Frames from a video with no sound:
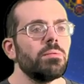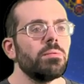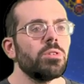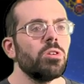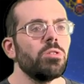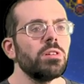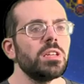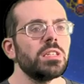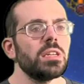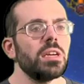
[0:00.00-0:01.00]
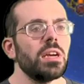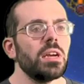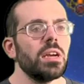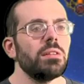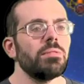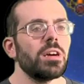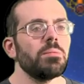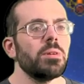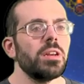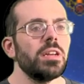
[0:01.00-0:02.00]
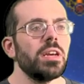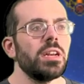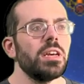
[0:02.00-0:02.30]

coolest, in my opinion,